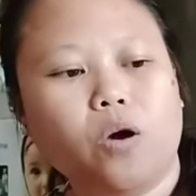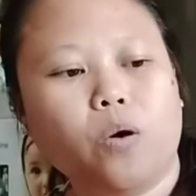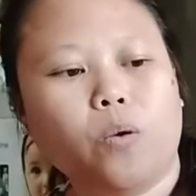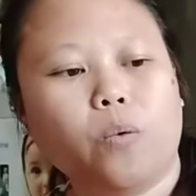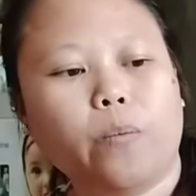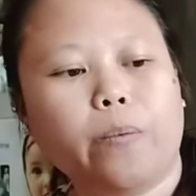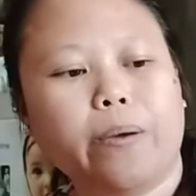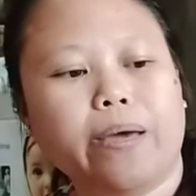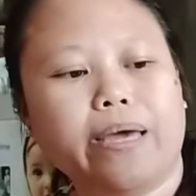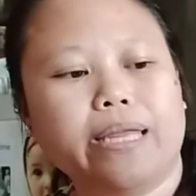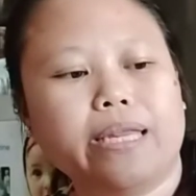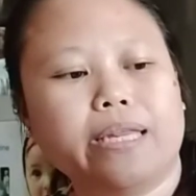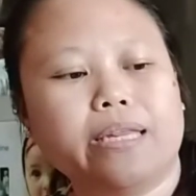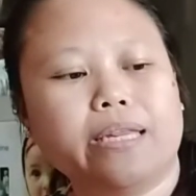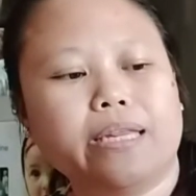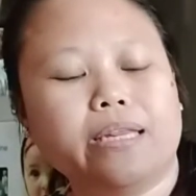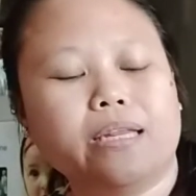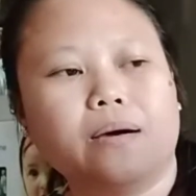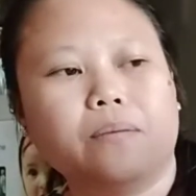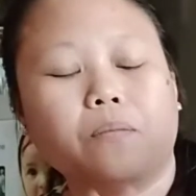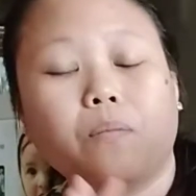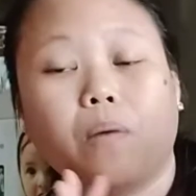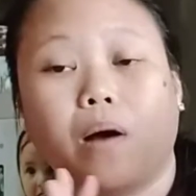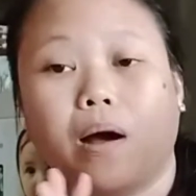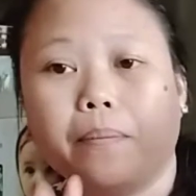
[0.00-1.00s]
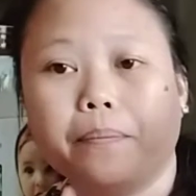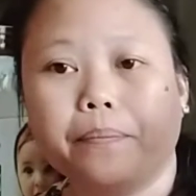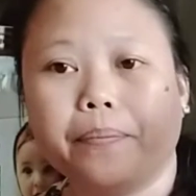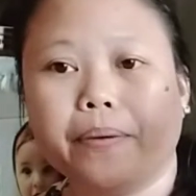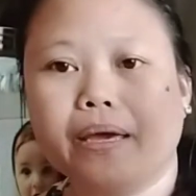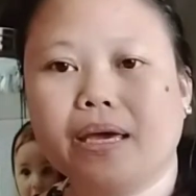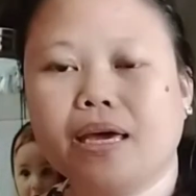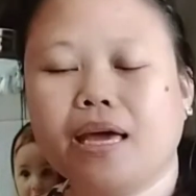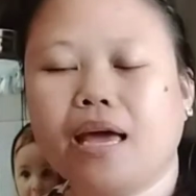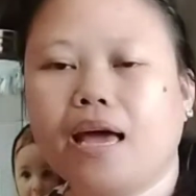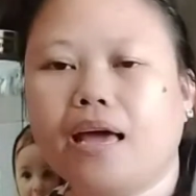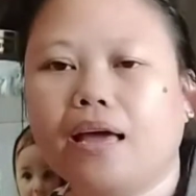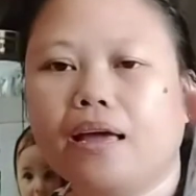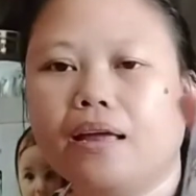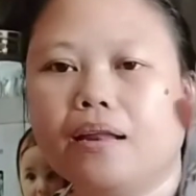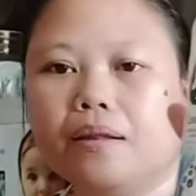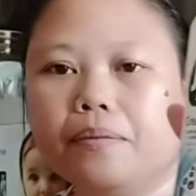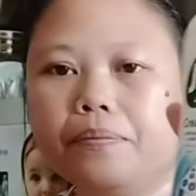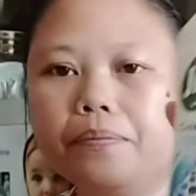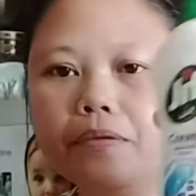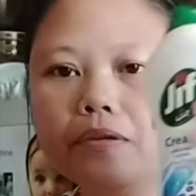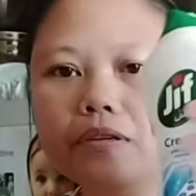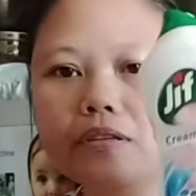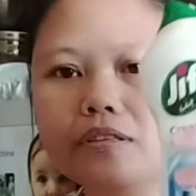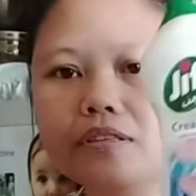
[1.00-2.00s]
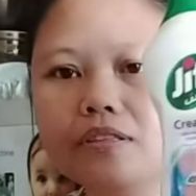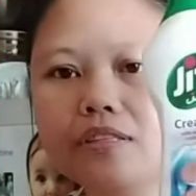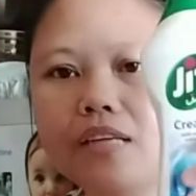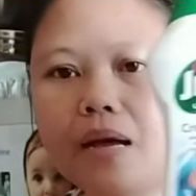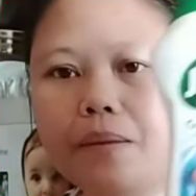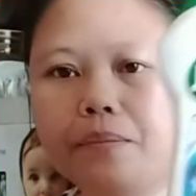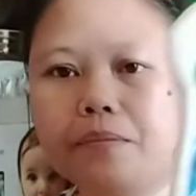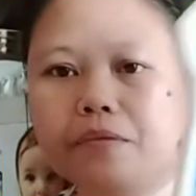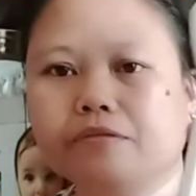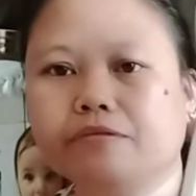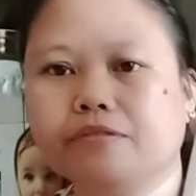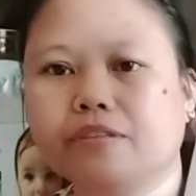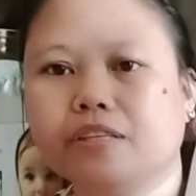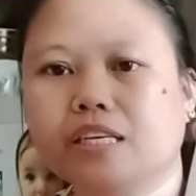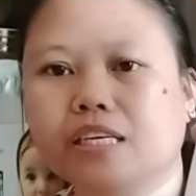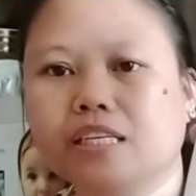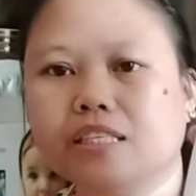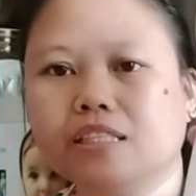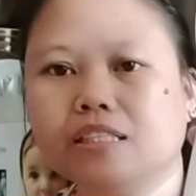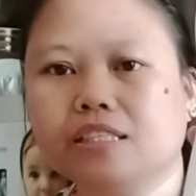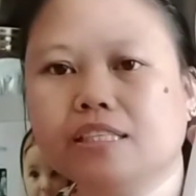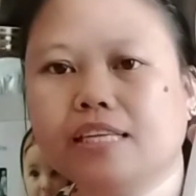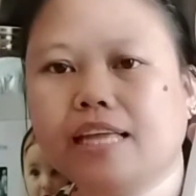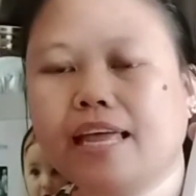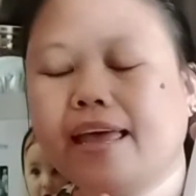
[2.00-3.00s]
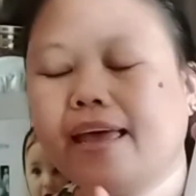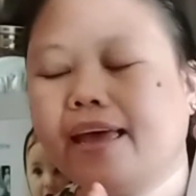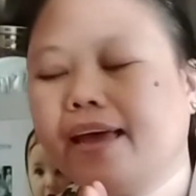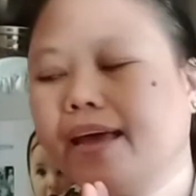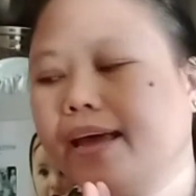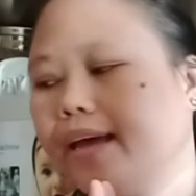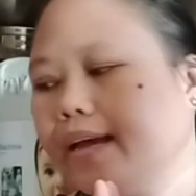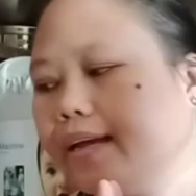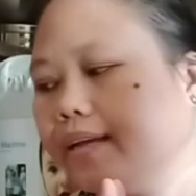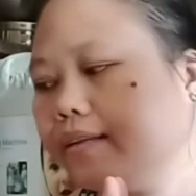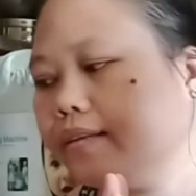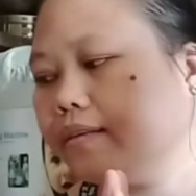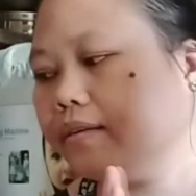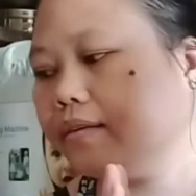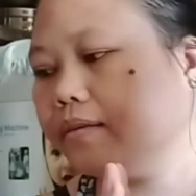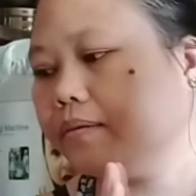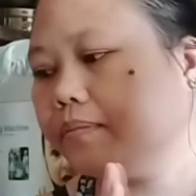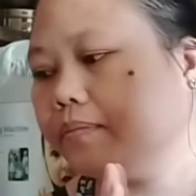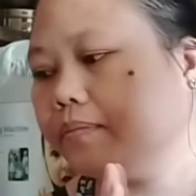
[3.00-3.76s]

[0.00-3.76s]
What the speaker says: when mopping, I'll put some of this and